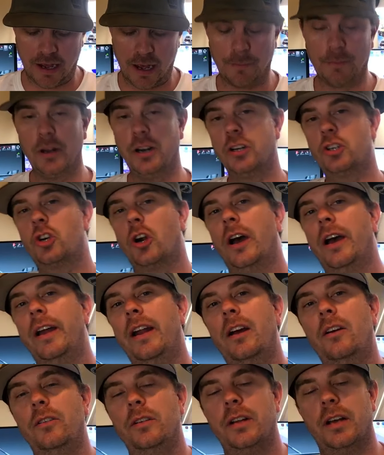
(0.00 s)
I'm gonna try
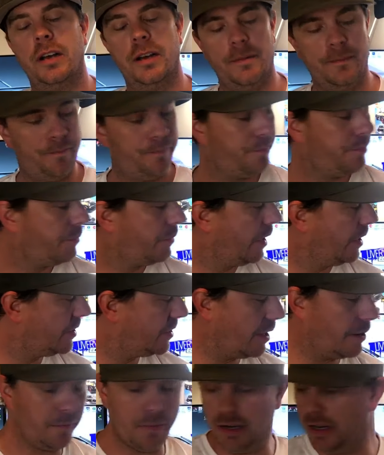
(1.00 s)
it out. They
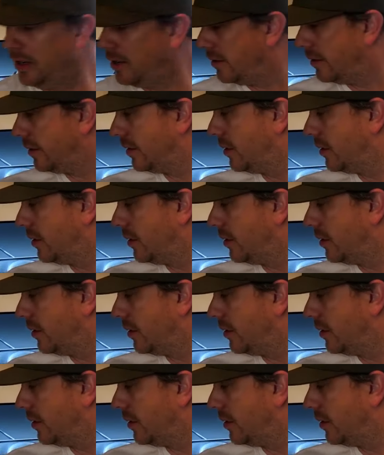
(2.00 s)
sent me